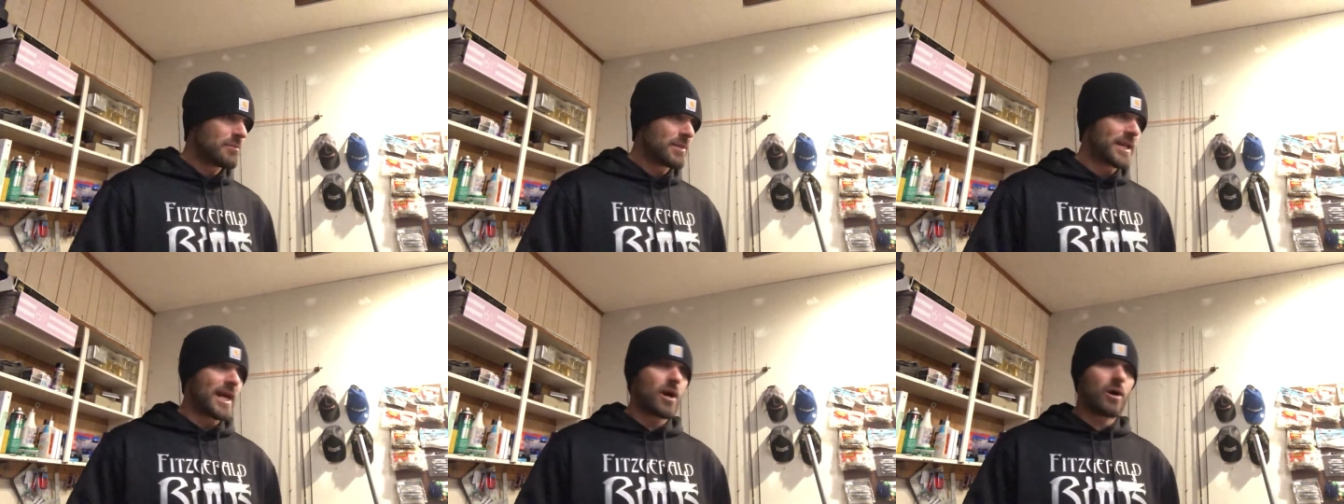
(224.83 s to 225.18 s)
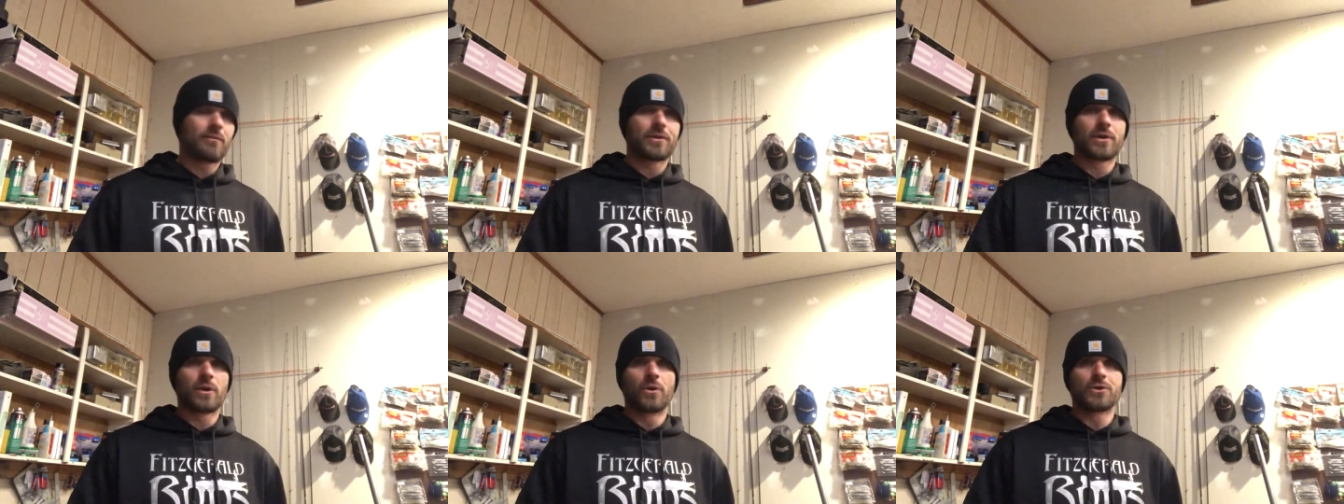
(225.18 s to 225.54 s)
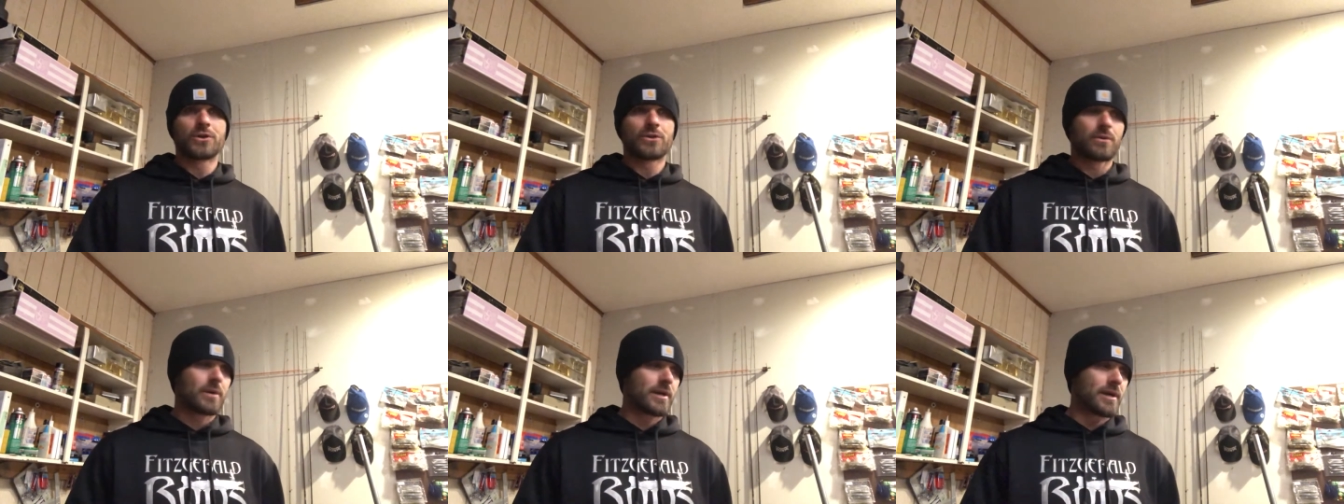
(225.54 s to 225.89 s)
but now if you go
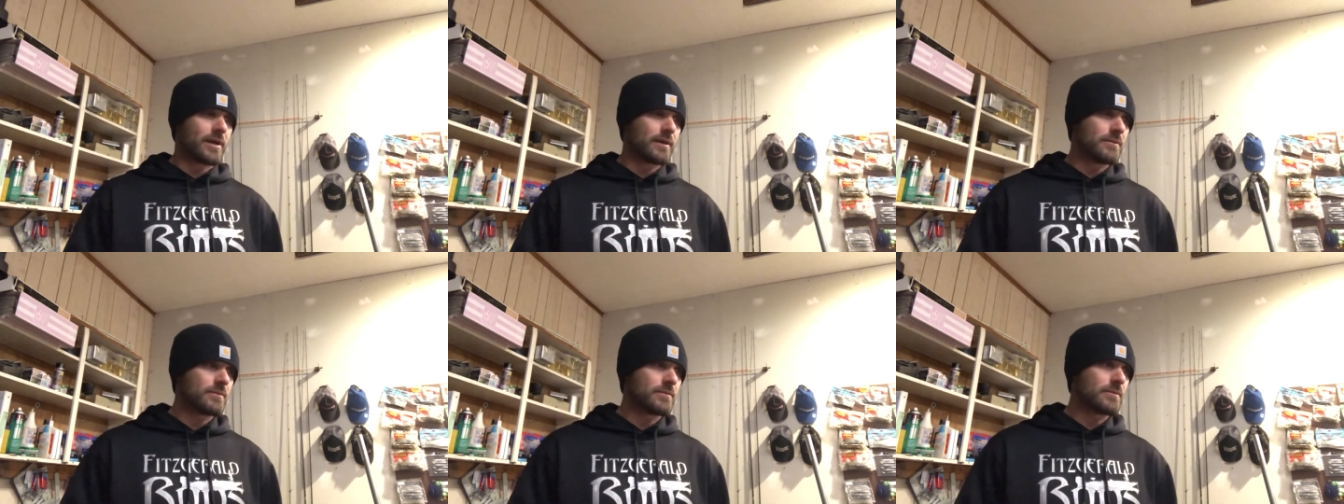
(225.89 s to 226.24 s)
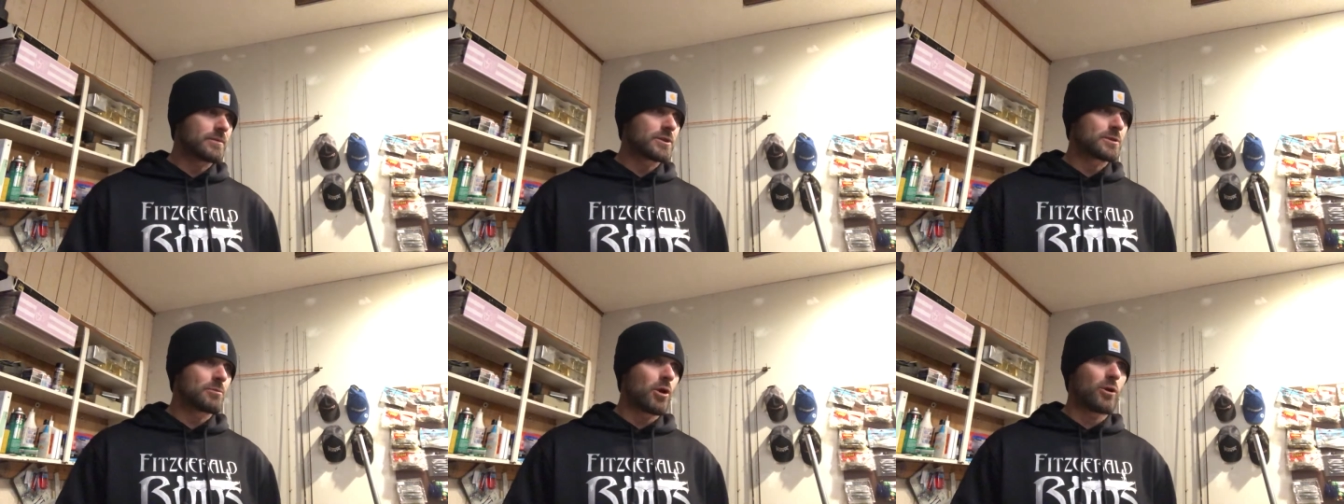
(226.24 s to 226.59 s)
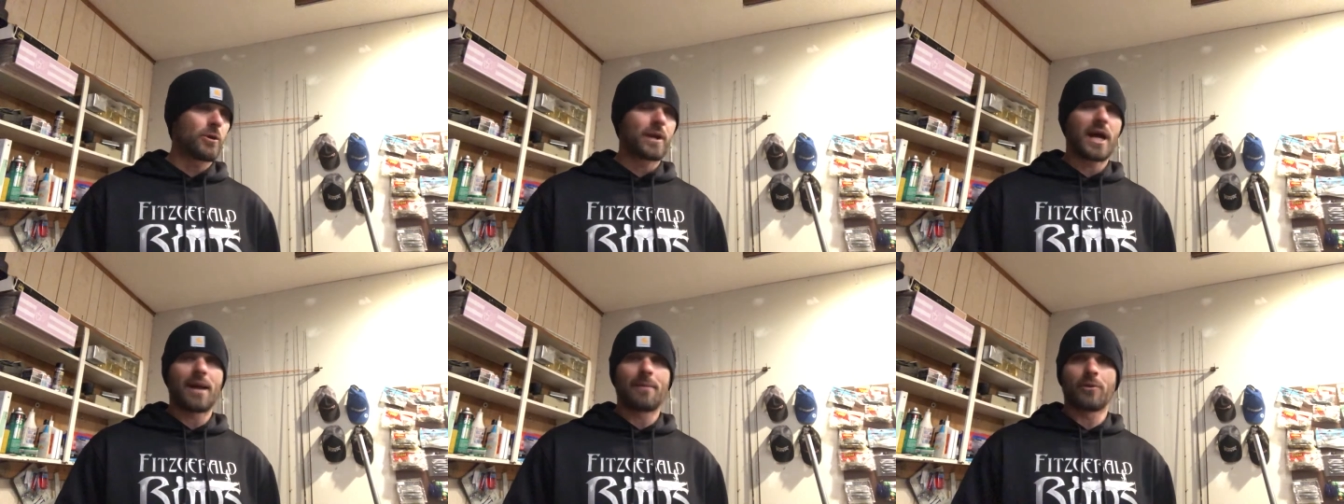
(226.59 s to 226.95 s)
to a
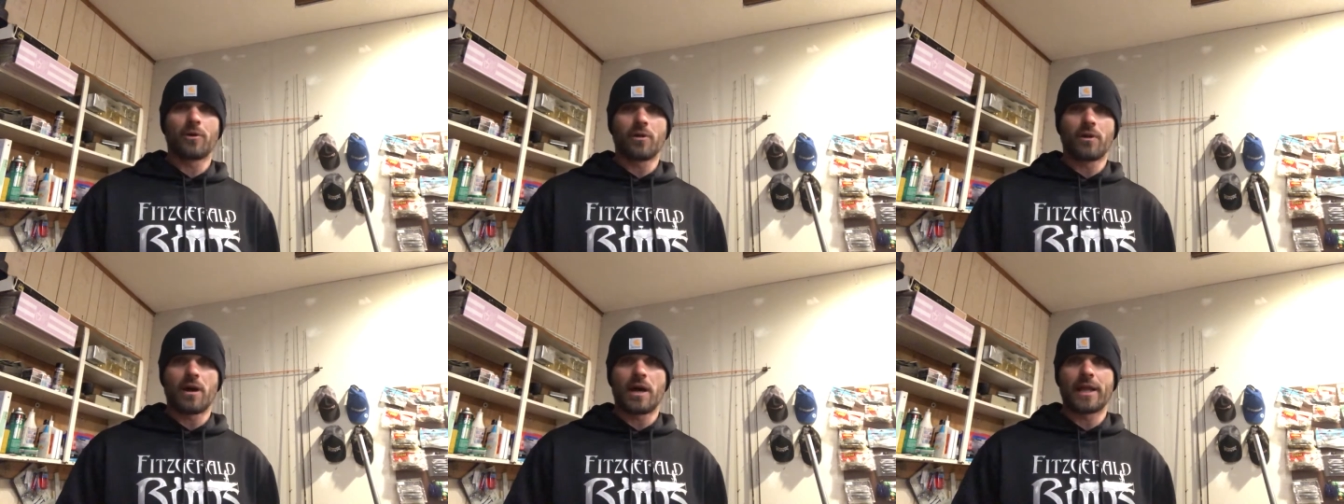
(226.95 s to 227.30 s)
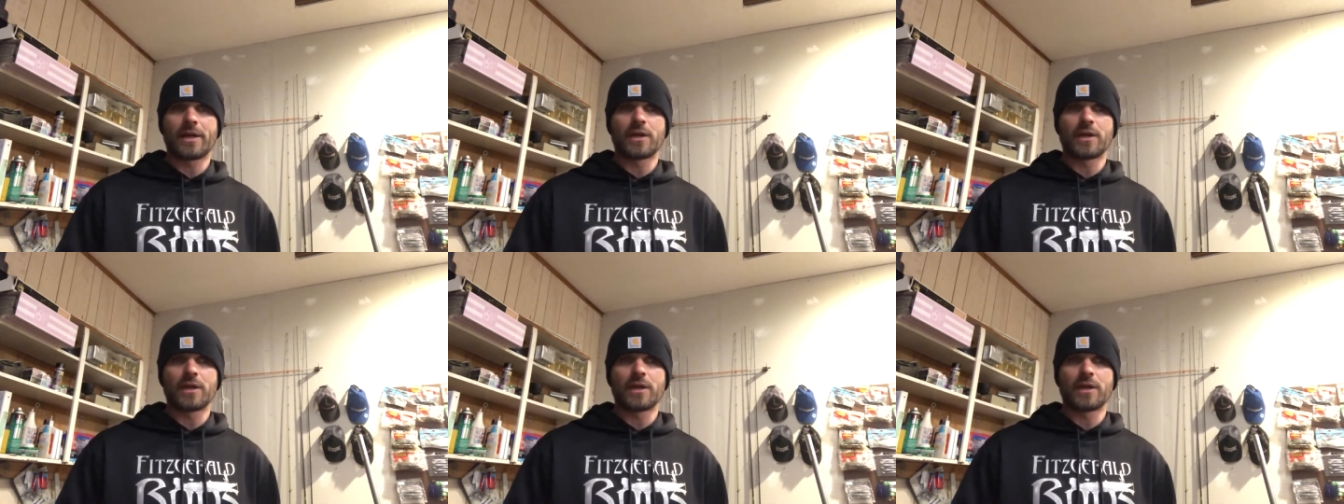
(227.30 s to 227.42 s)
smaller diameter line,